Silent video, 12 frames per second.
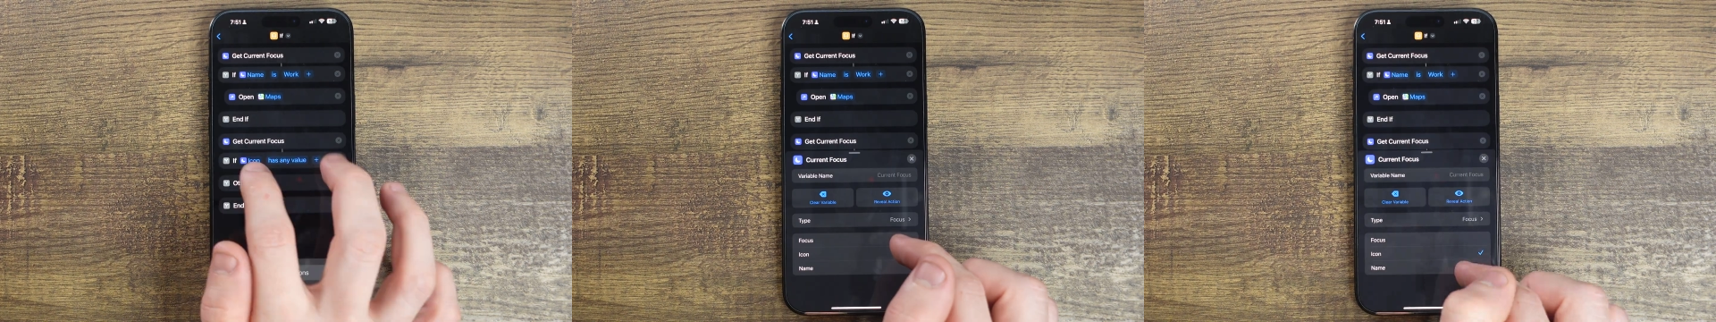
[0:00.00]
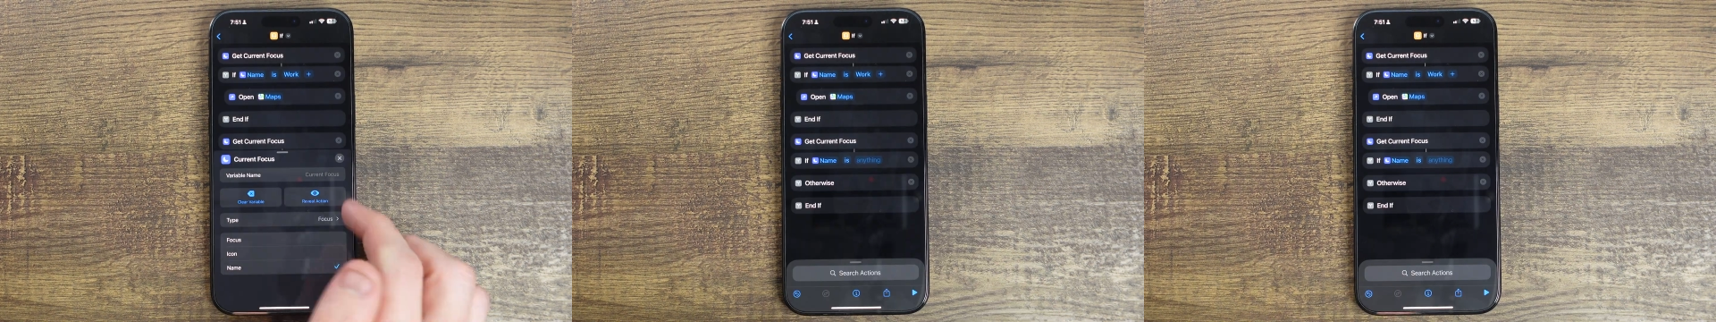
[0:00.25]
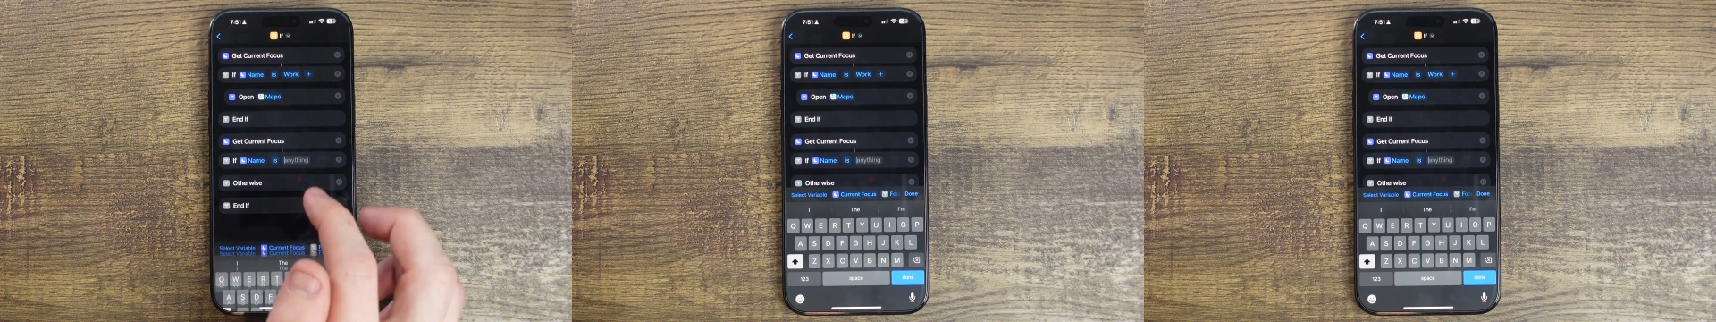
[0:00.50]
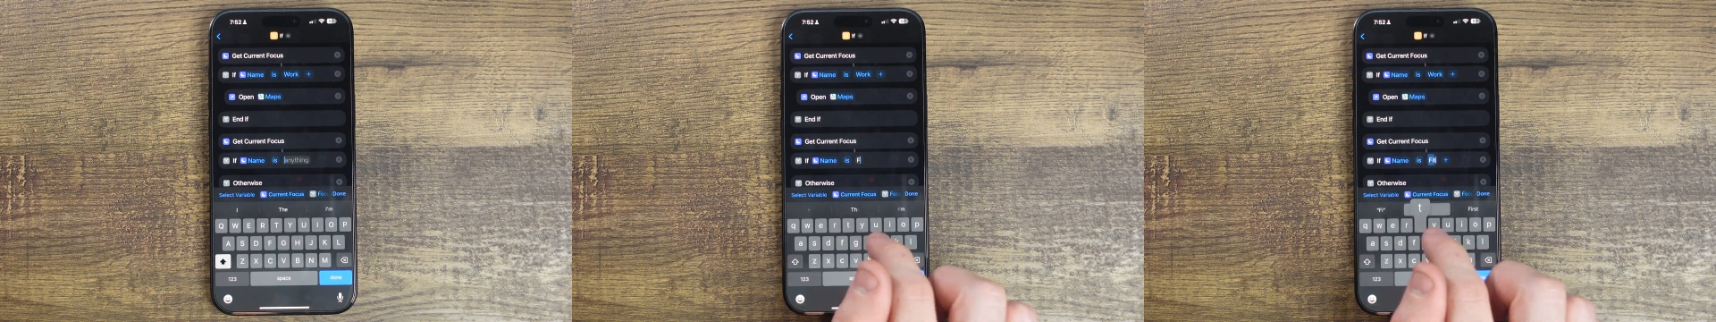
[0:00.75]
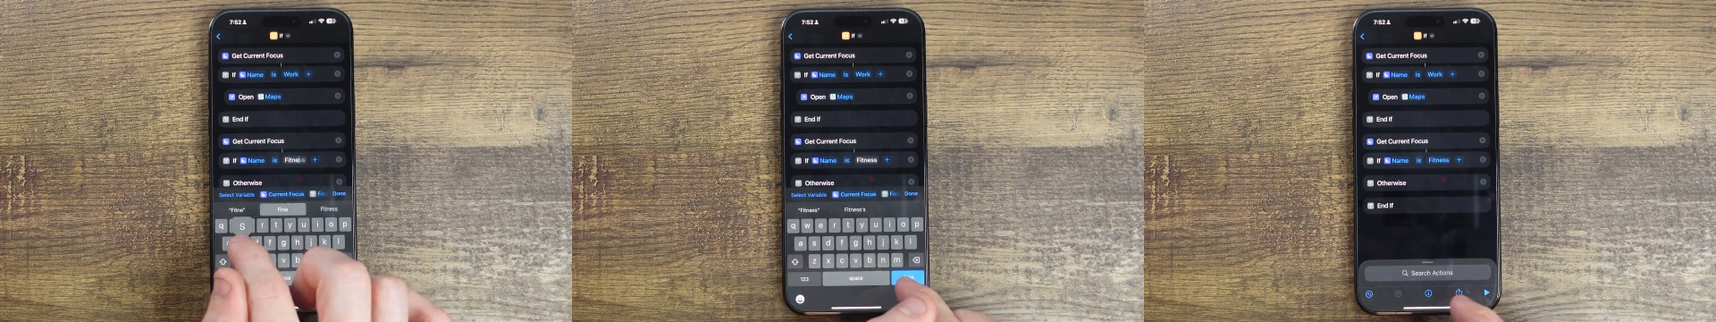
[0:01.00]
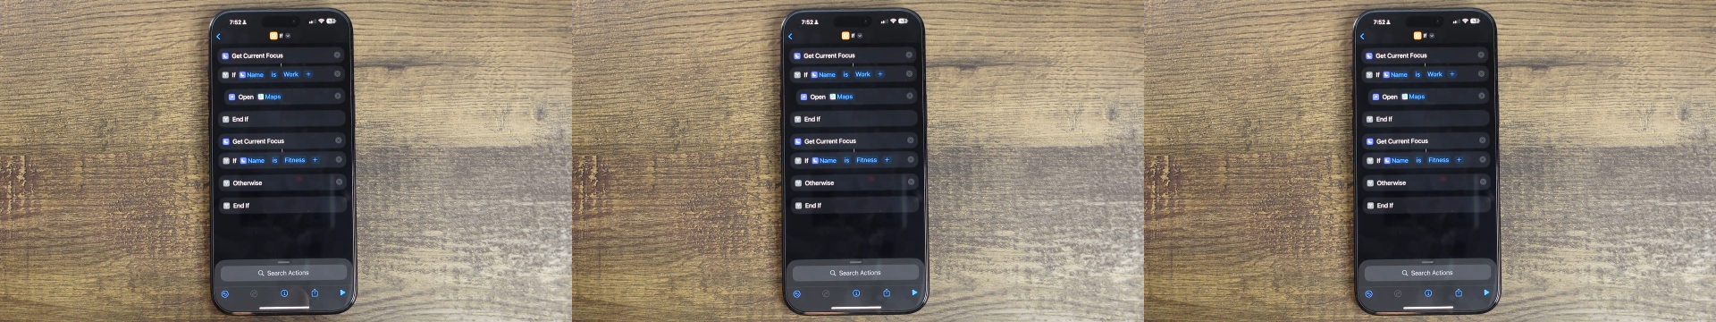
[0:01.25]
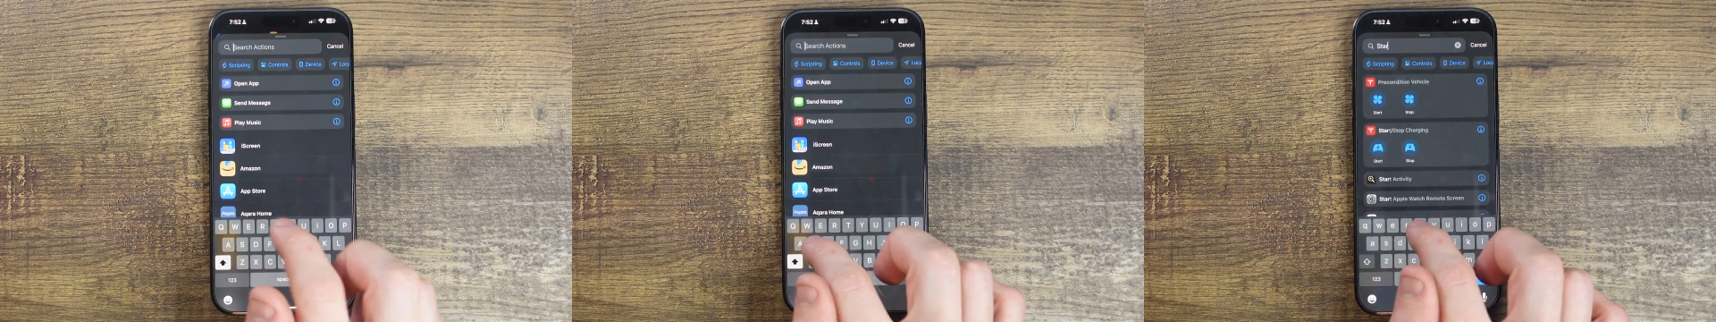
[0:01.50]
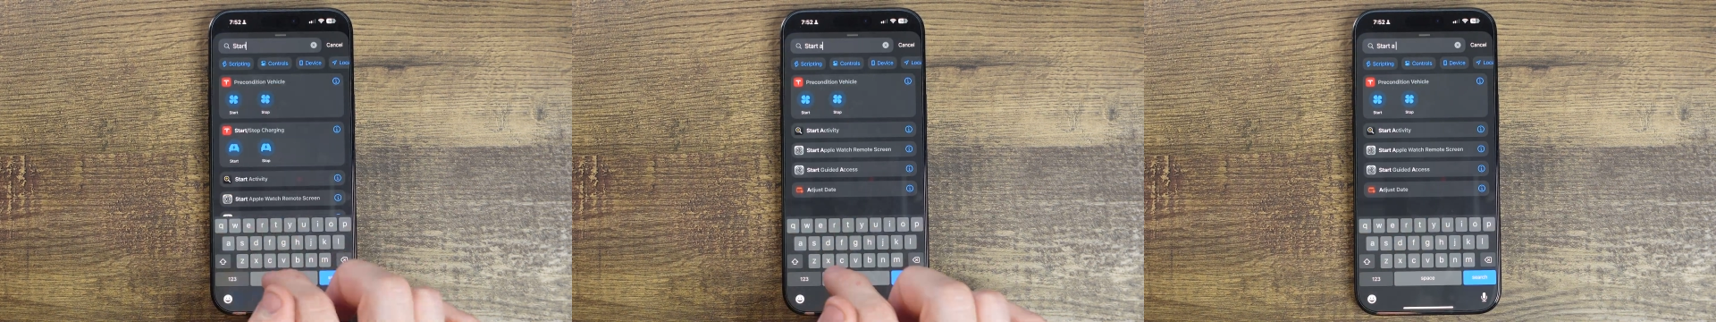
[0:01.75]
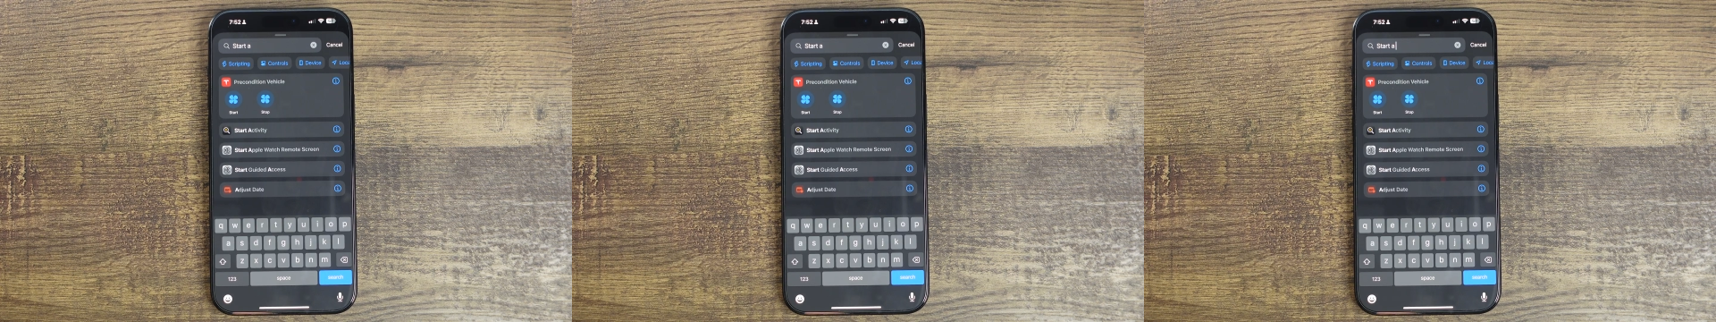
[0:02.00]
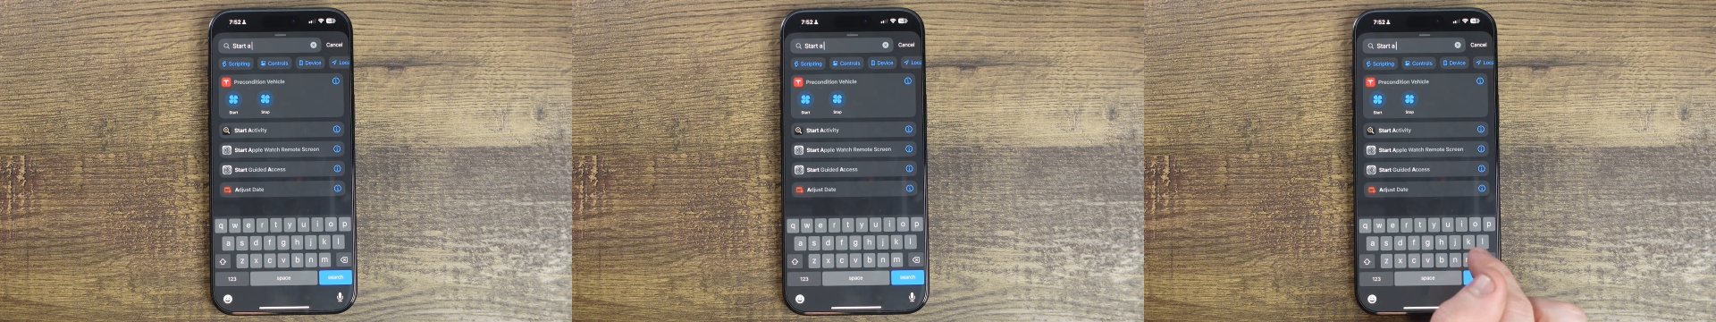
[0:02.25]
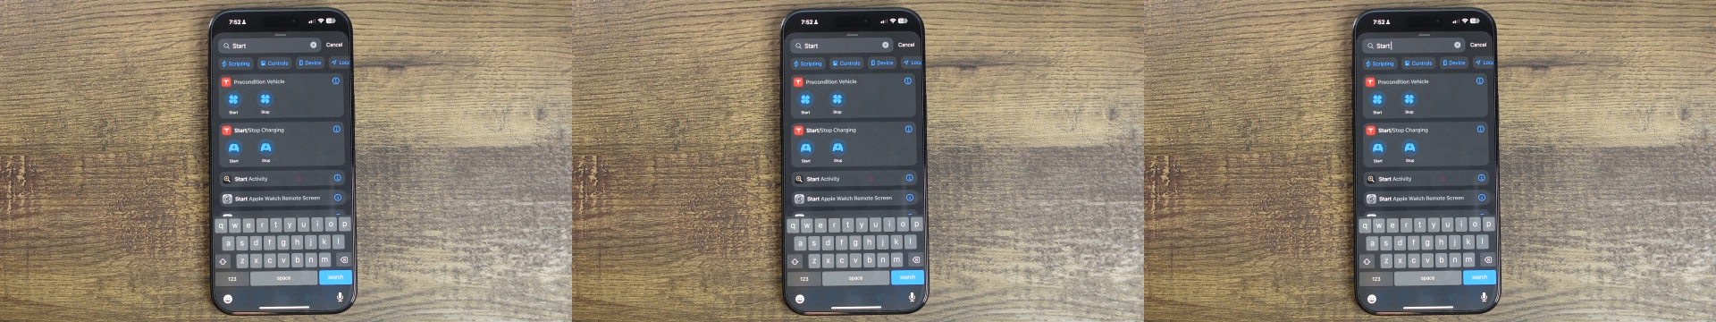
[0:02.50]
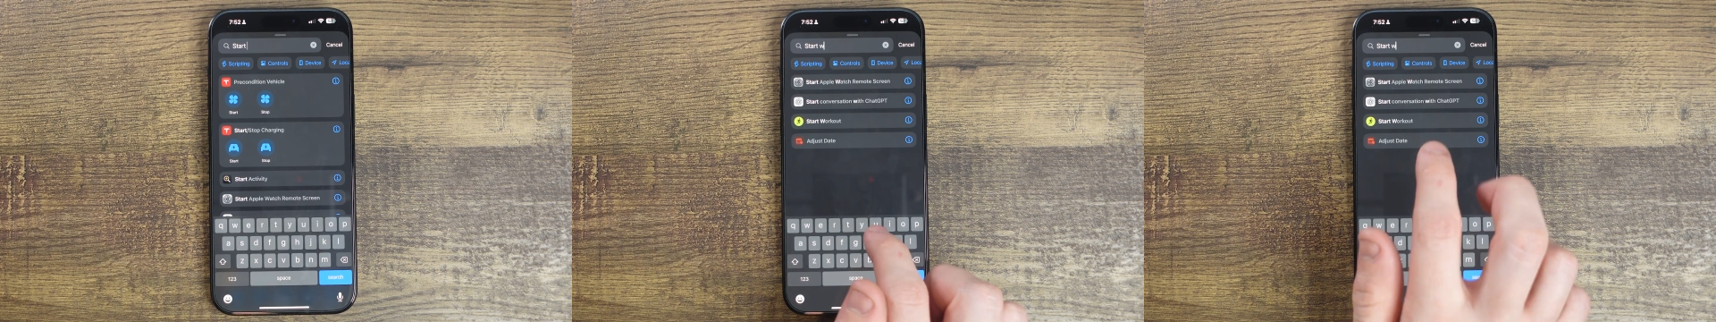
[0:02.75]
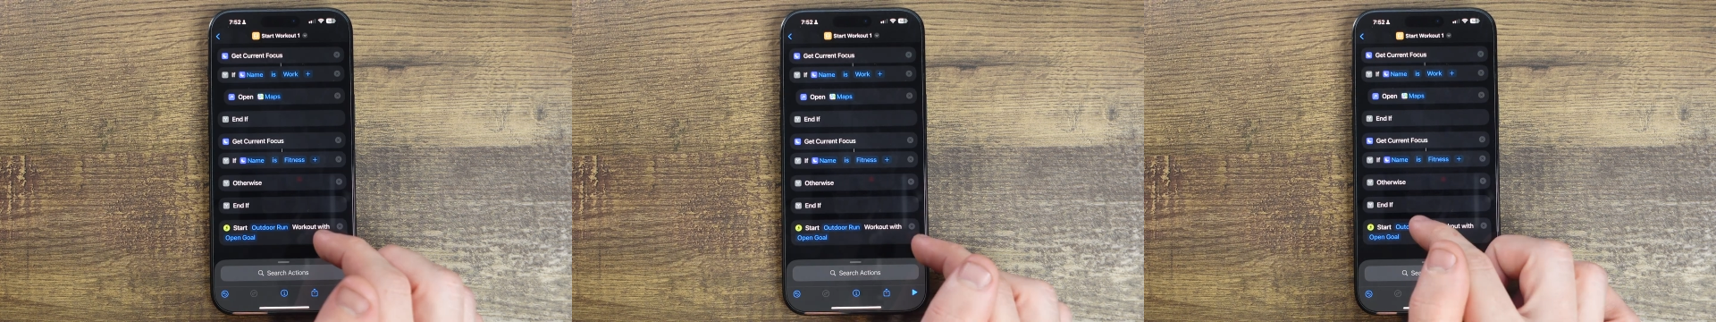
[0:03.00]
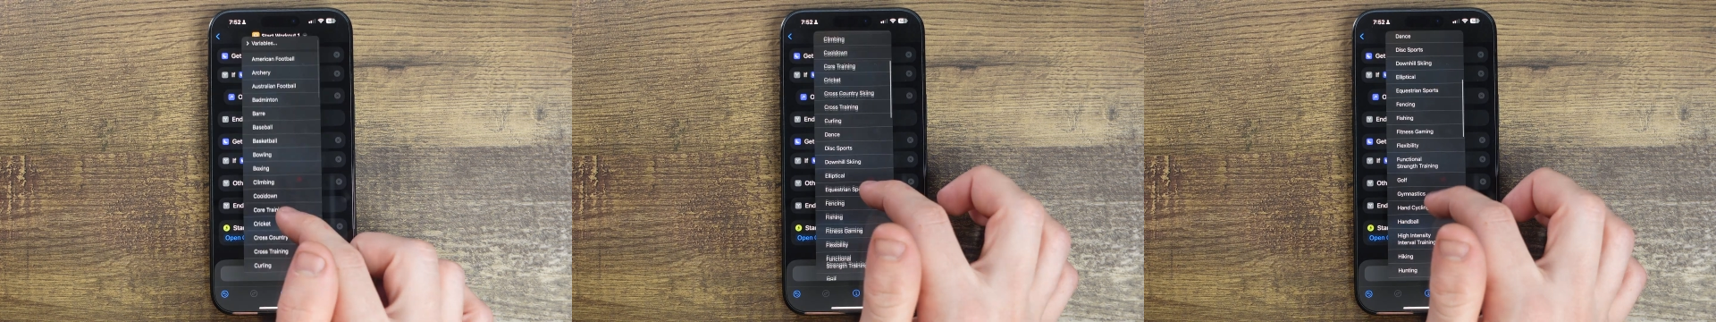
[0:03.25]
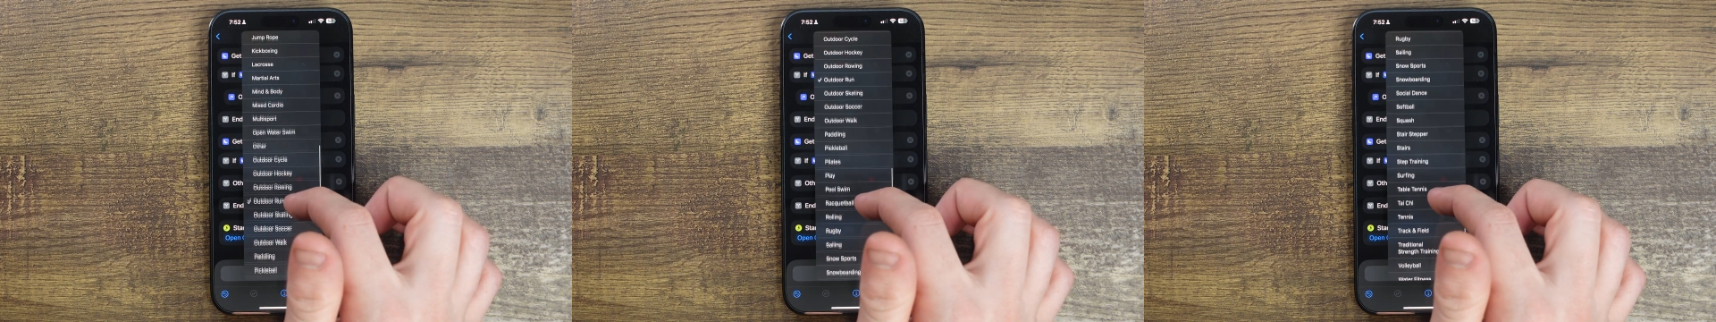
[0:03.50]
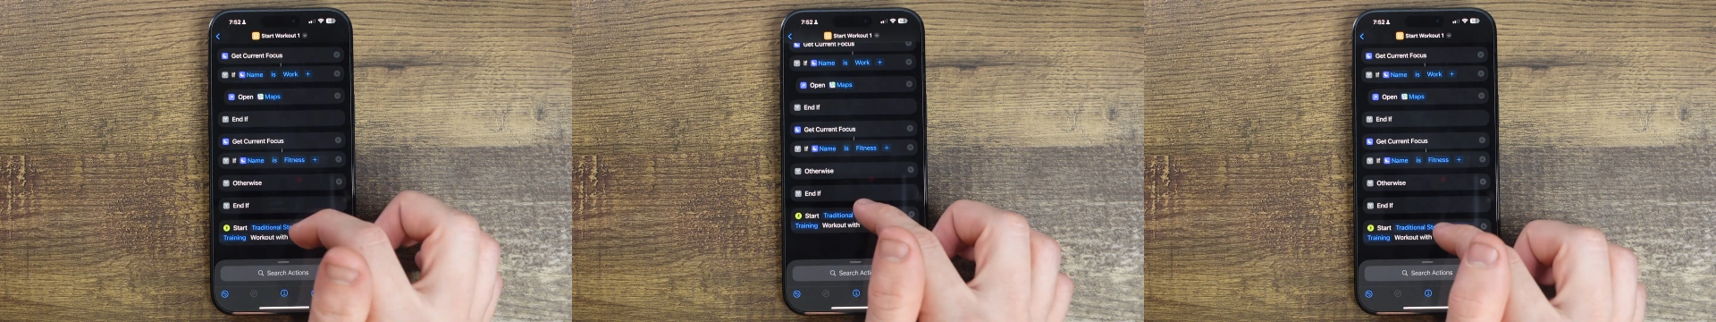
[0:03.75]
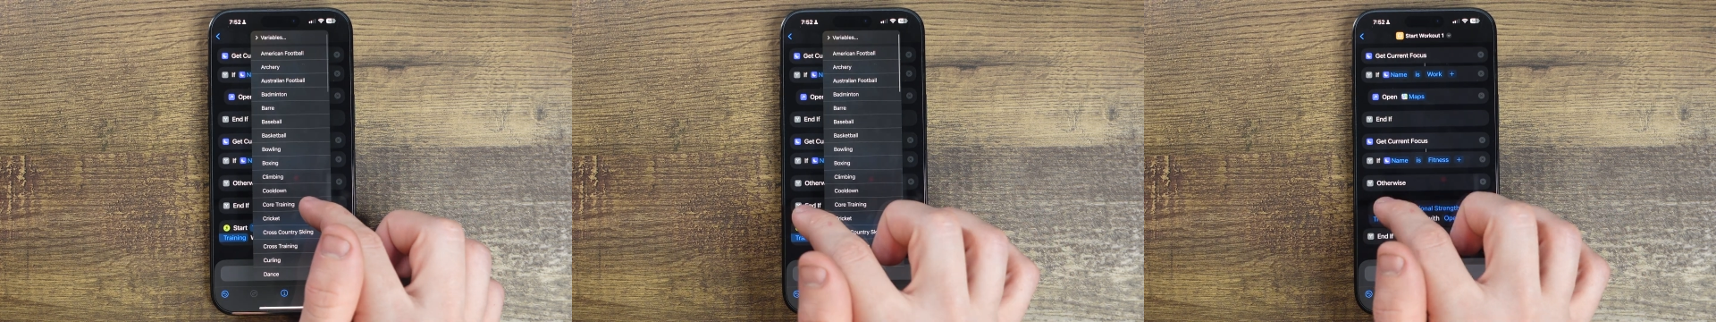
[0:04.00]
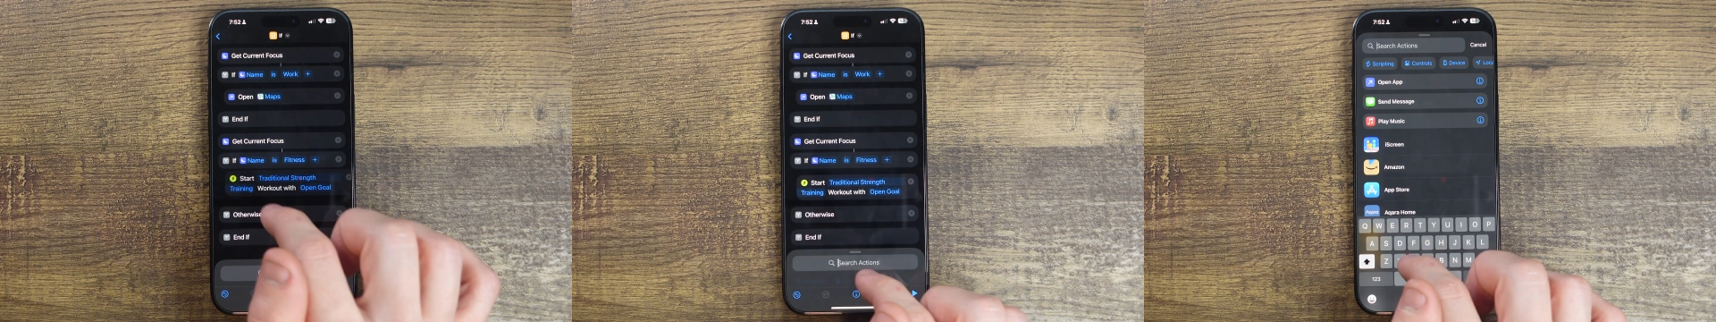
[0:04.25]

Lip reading: No face is visible, so there are no lips to read.